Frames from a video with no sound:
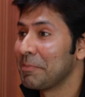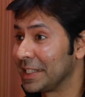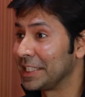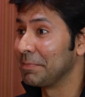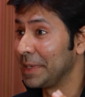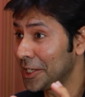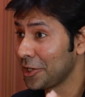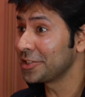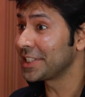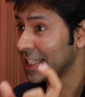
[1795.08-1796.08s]
but the
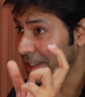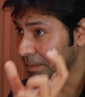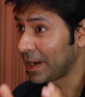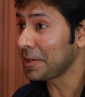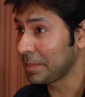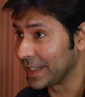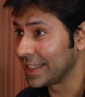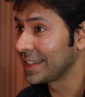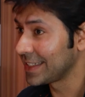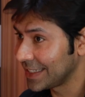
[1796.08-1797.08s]
meteorological
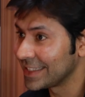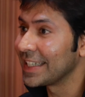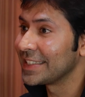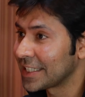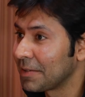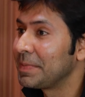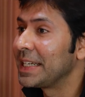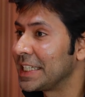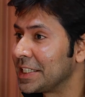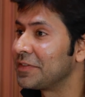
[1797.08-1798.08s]
department is a
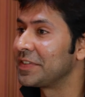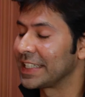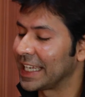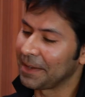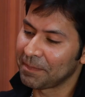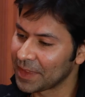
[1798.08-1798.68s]
completely different game.